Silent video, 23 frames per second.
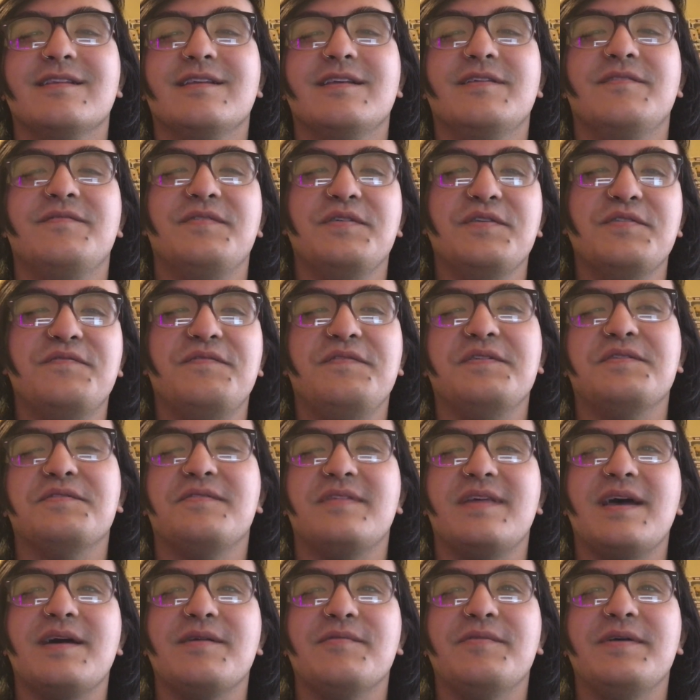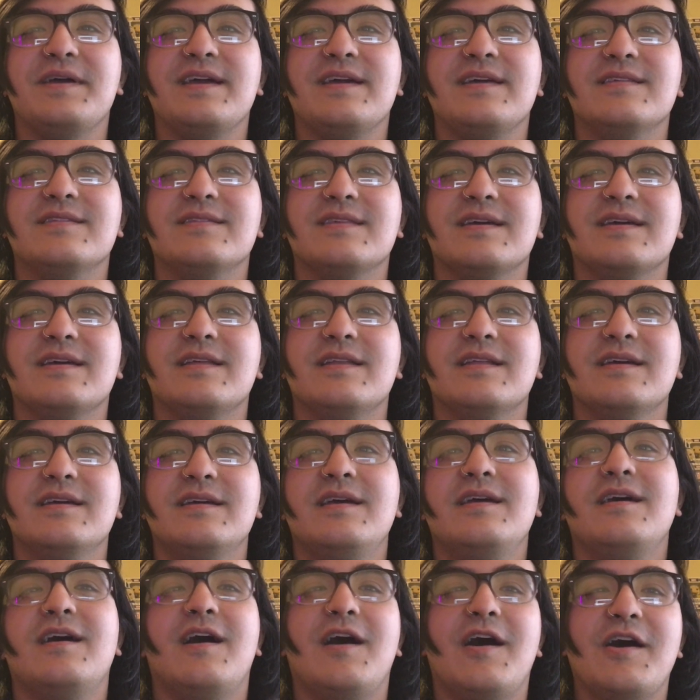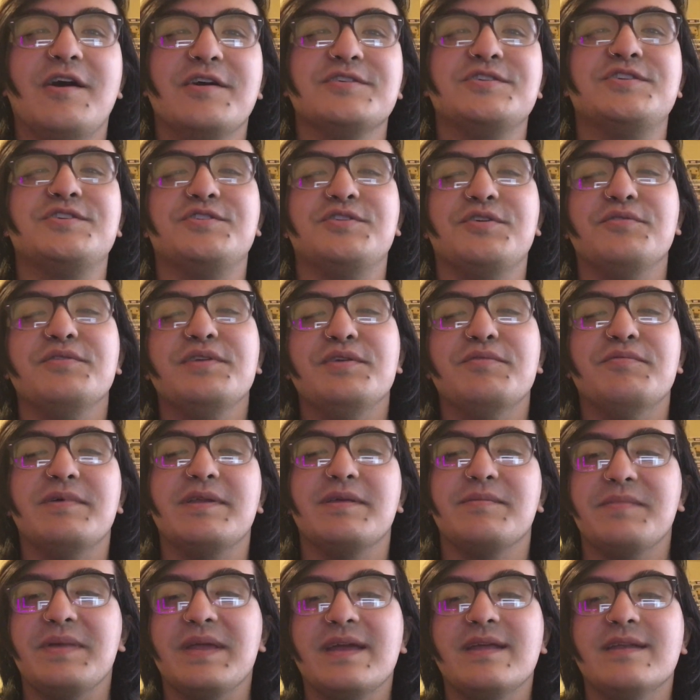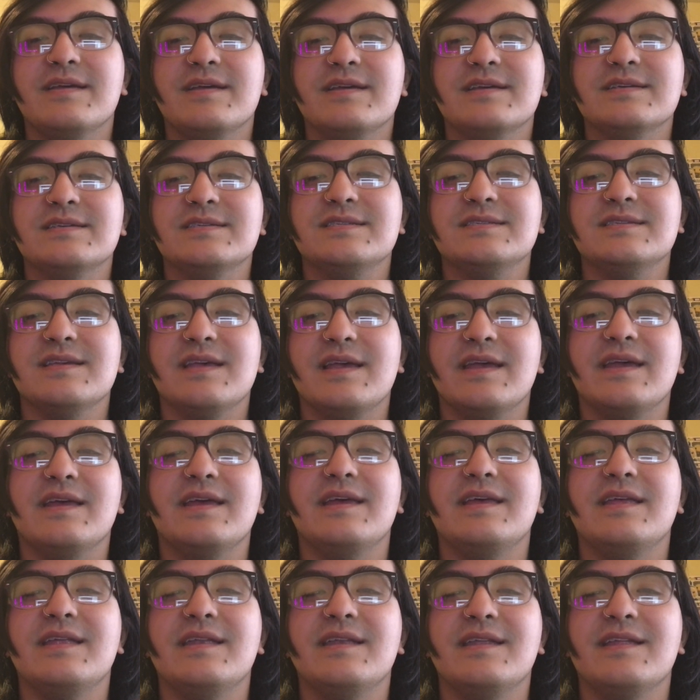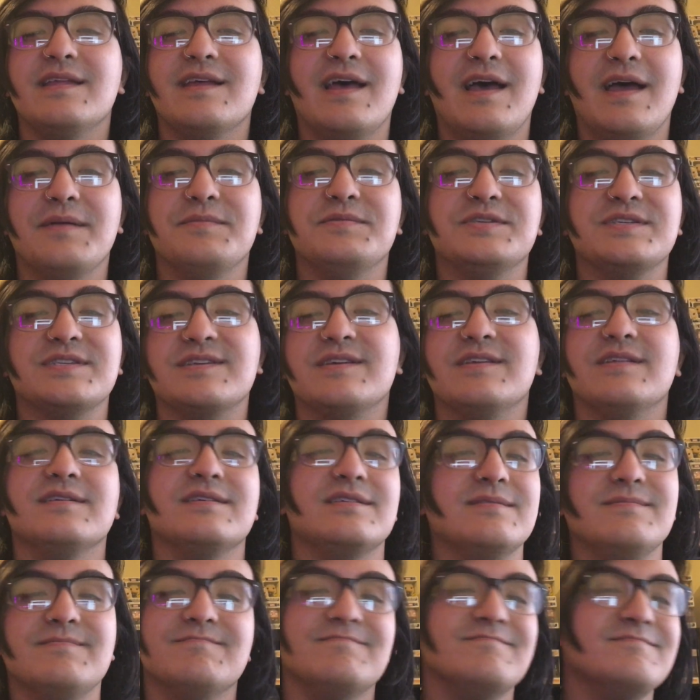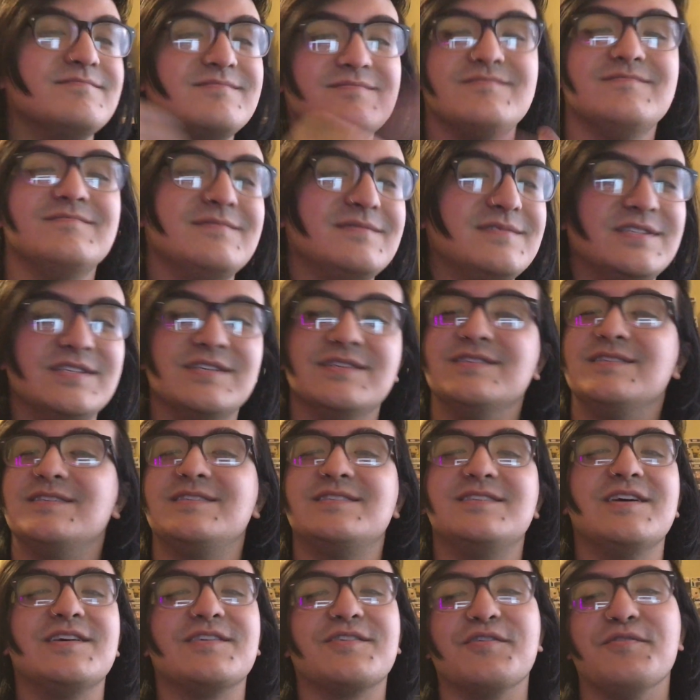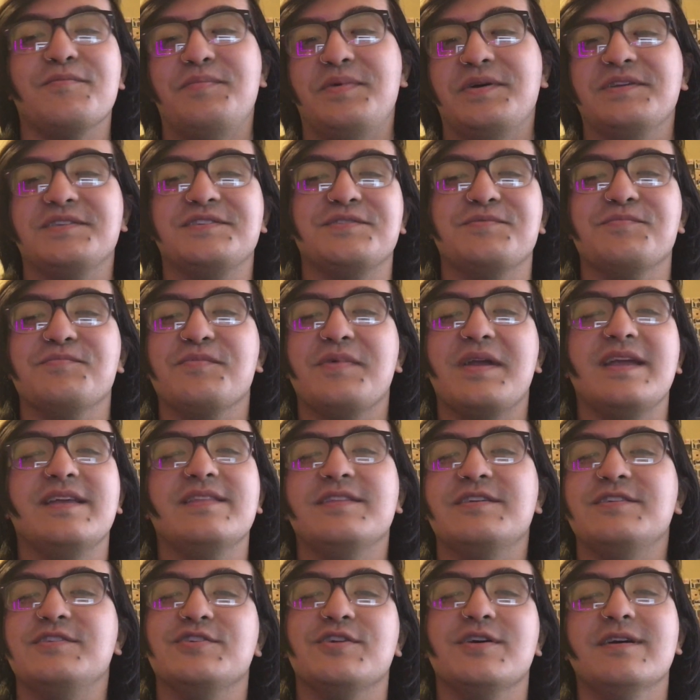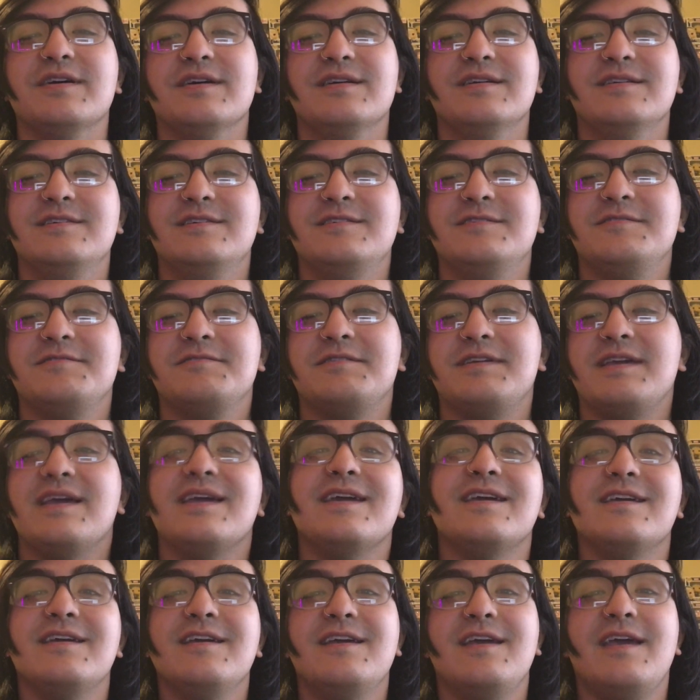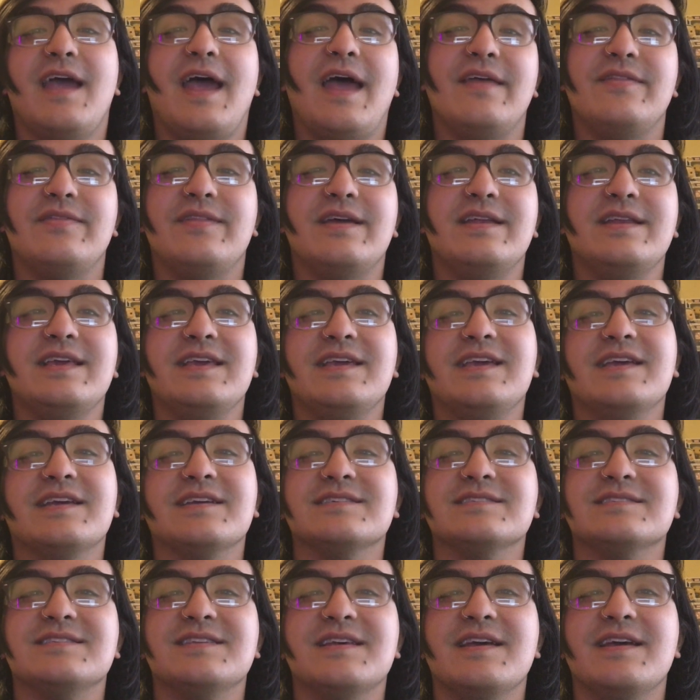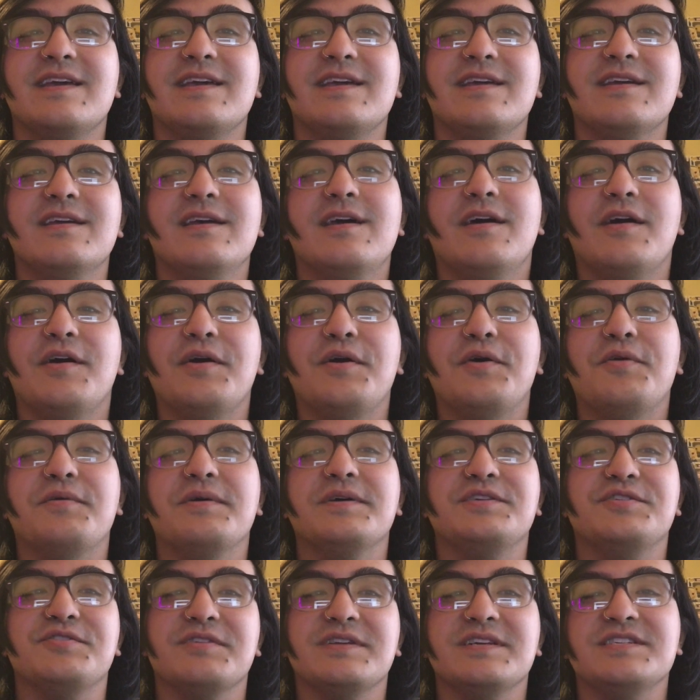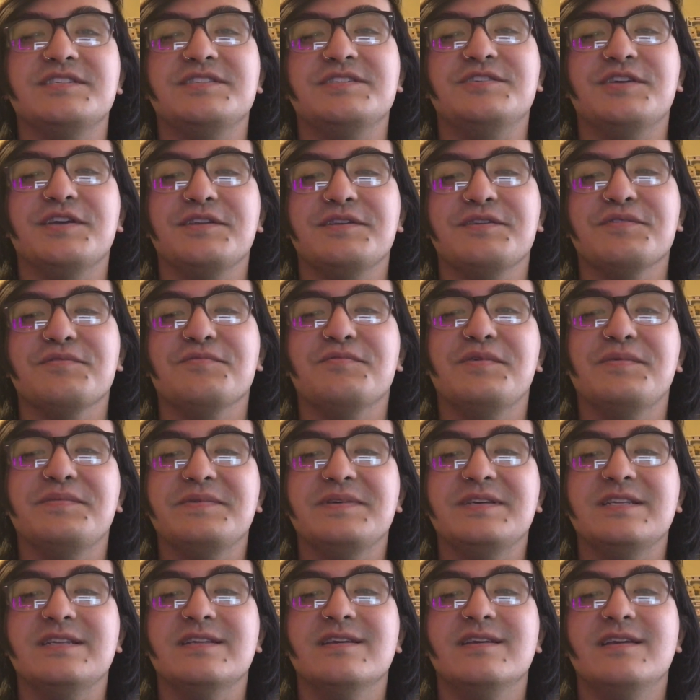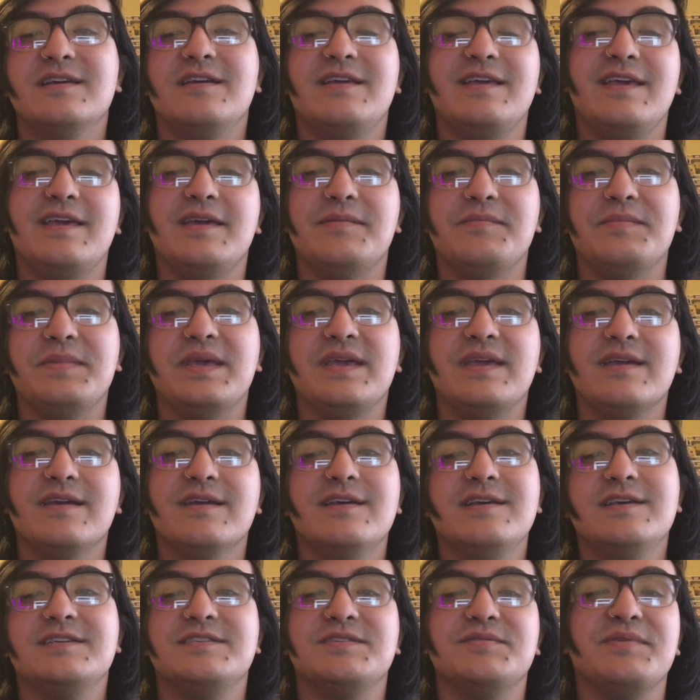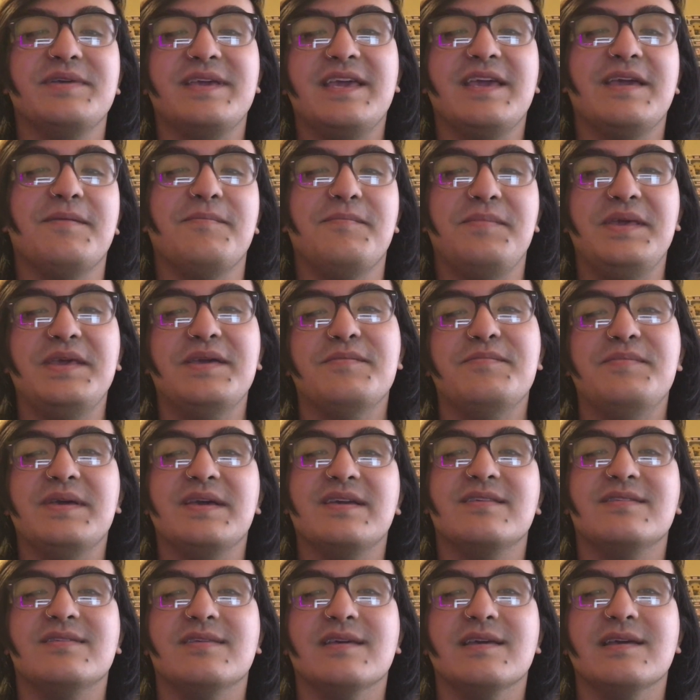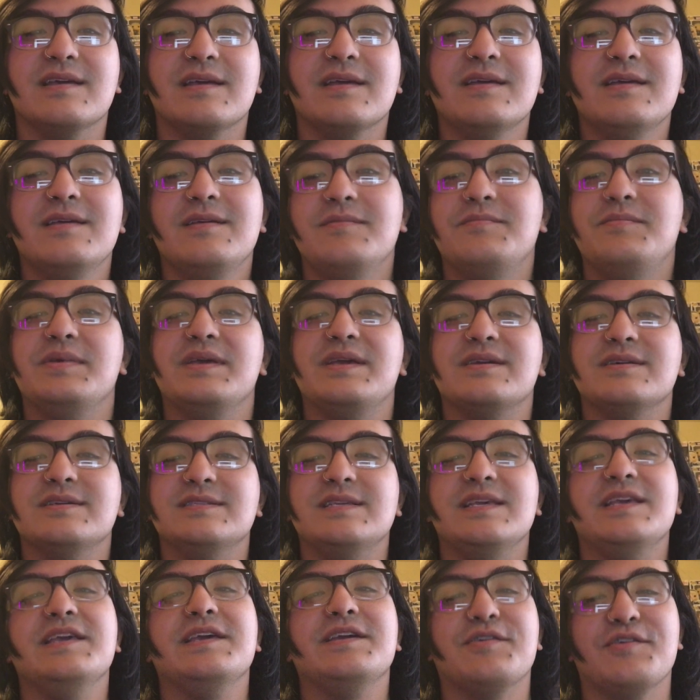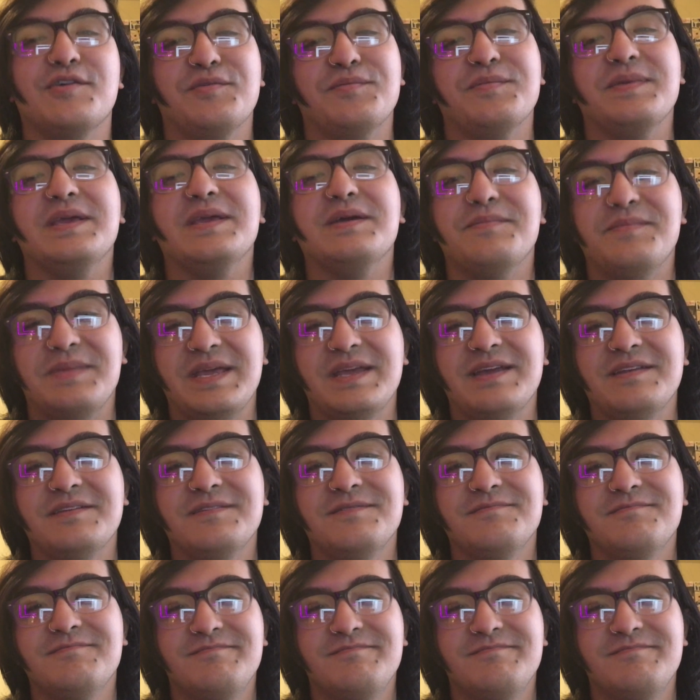if you feel that way, then I'll show you what a man is, and I'm just gonna just sucker punch him right in the jaw, okay? And then he can't say, oh, a transgender woman hit me, so it can't be a big thing because he called me a man.